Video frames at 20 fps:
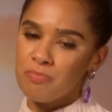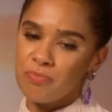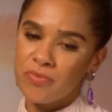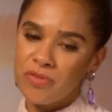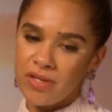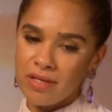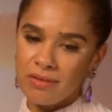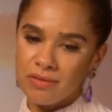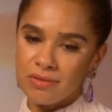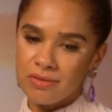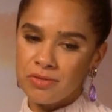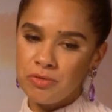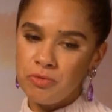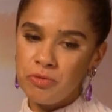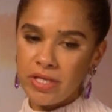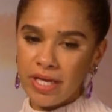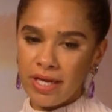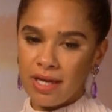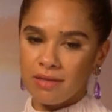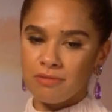that you
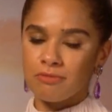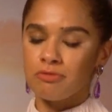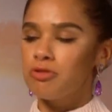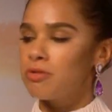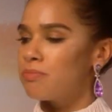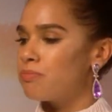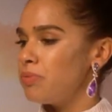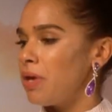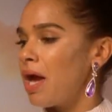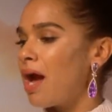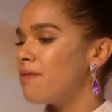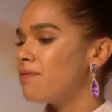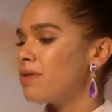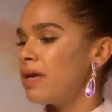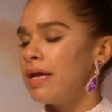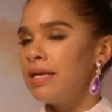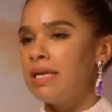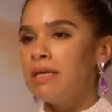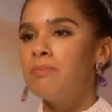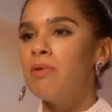can't have
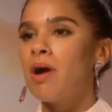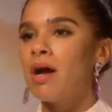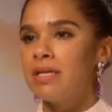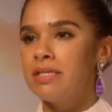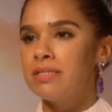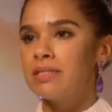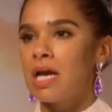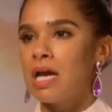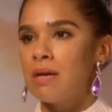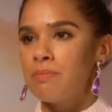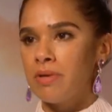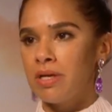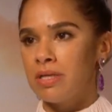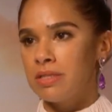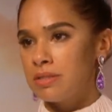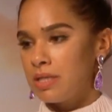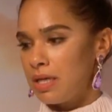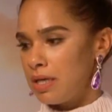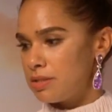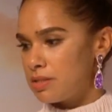any body type
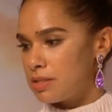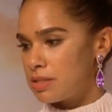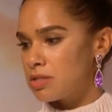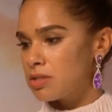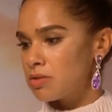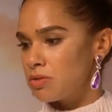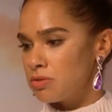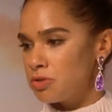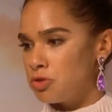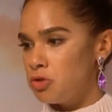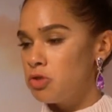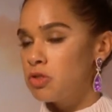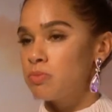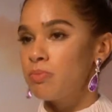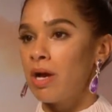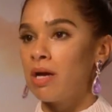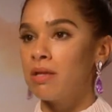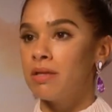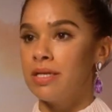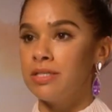and still use
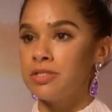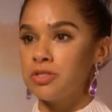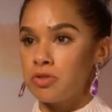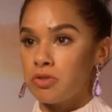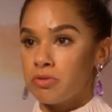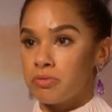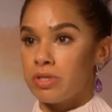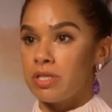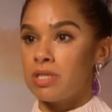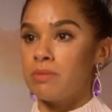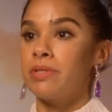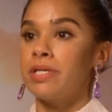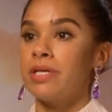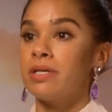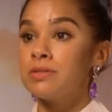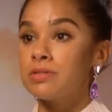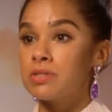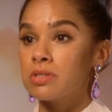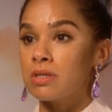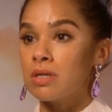ballet to create a
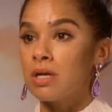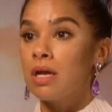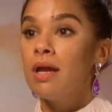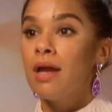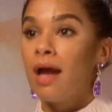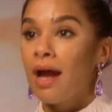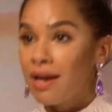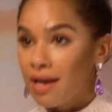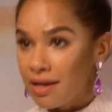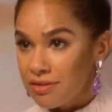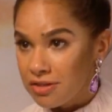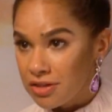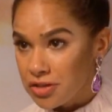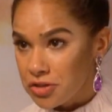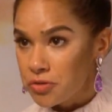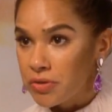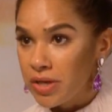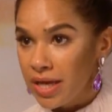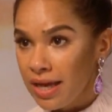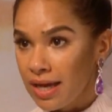dancer, and I think
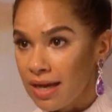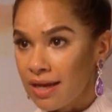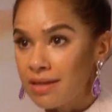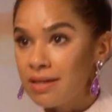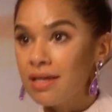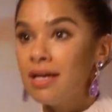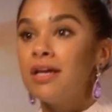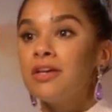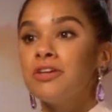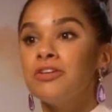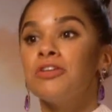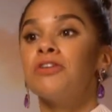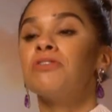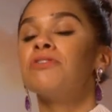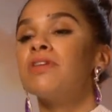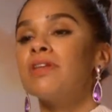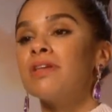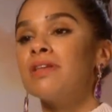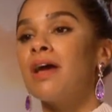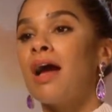you can.
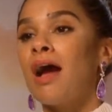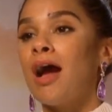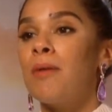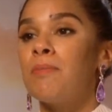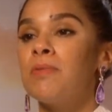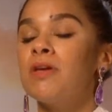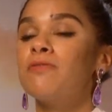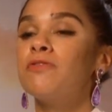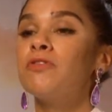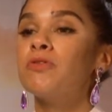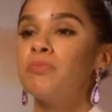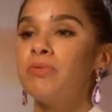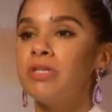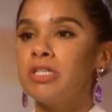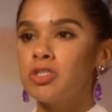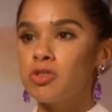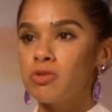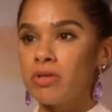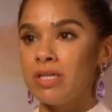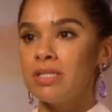That if you're
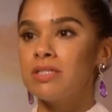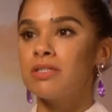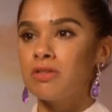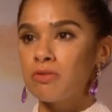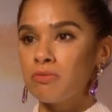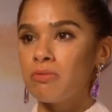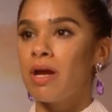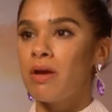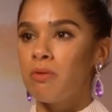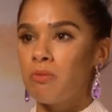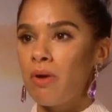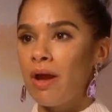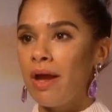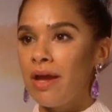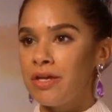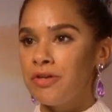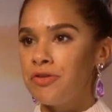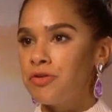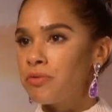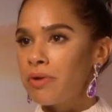being trained in the right way,
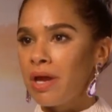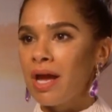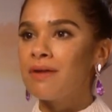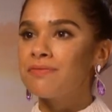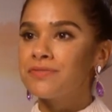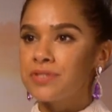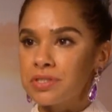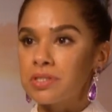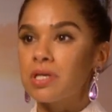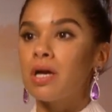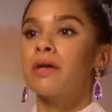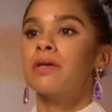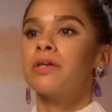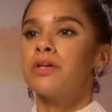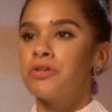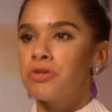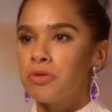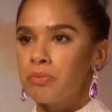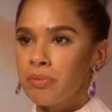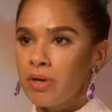you don't have to tuck
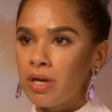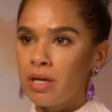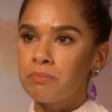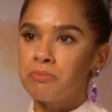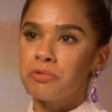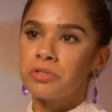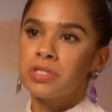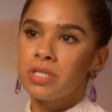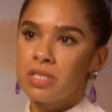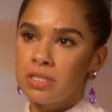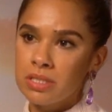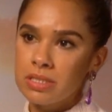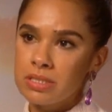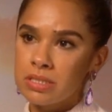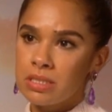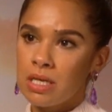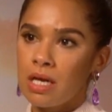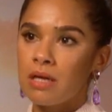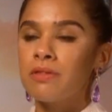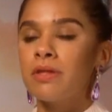in your butt and pretend
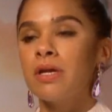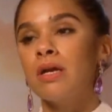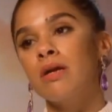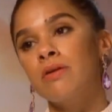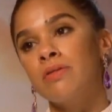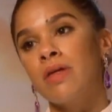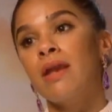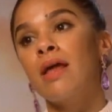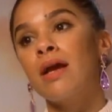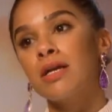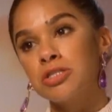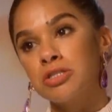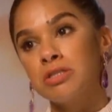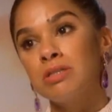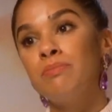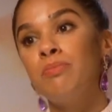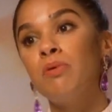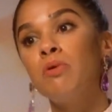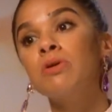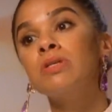it's not there. That actually
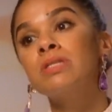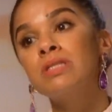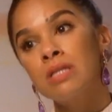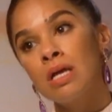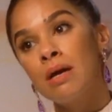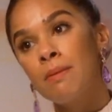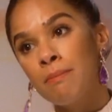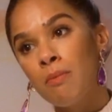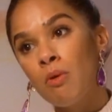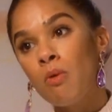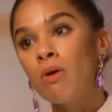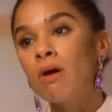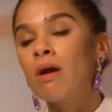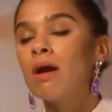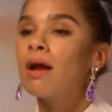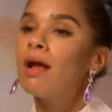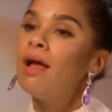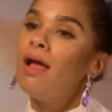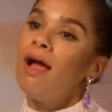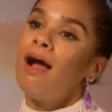bulks it up
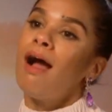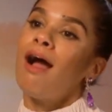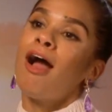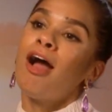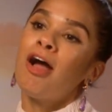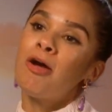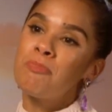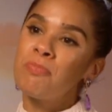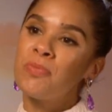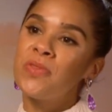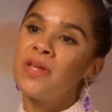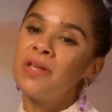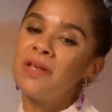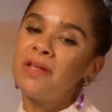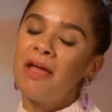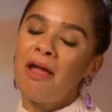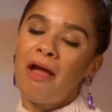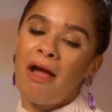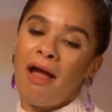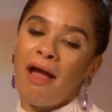more. That
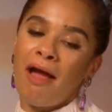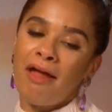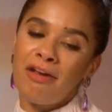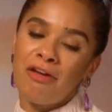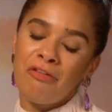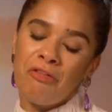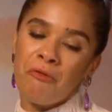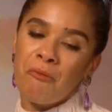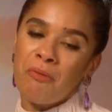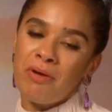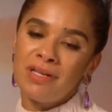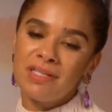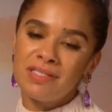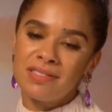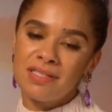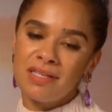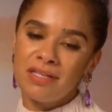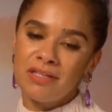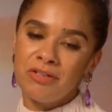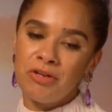another one is
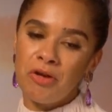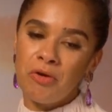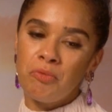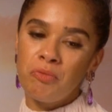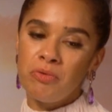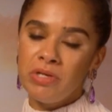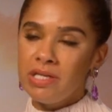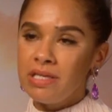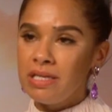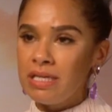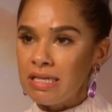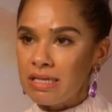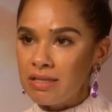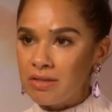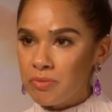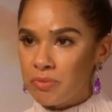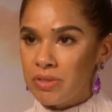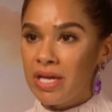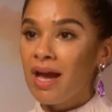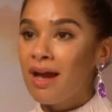that
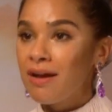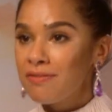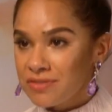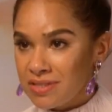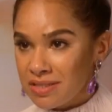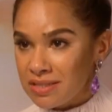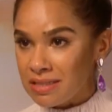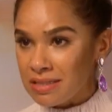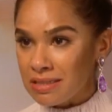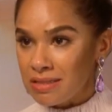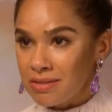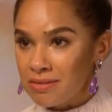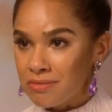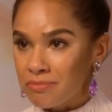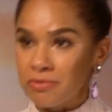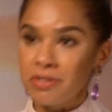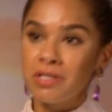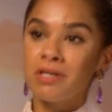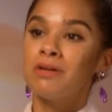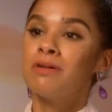we have to eat.
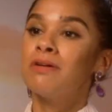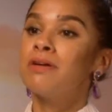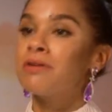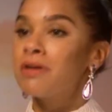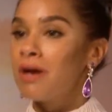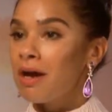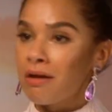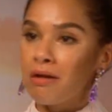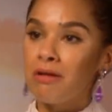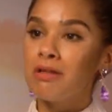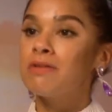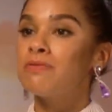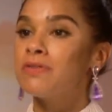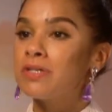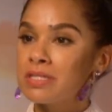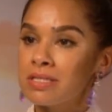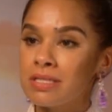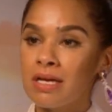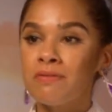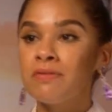Not all of
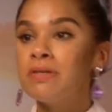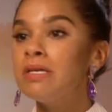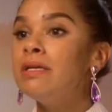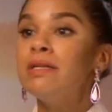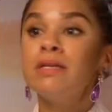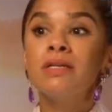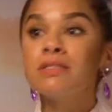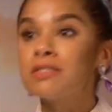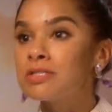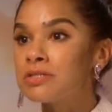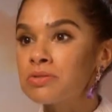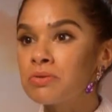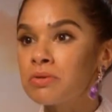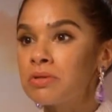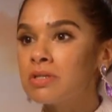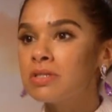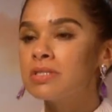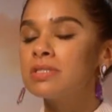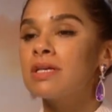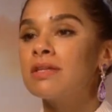us have eating
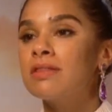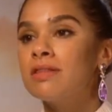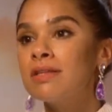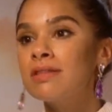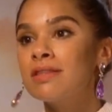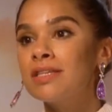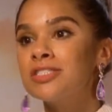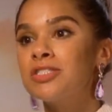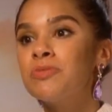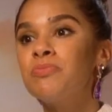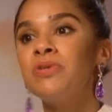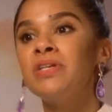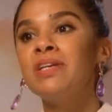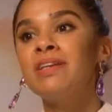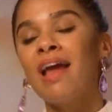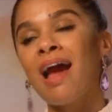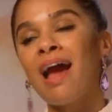disorders. I think that to be an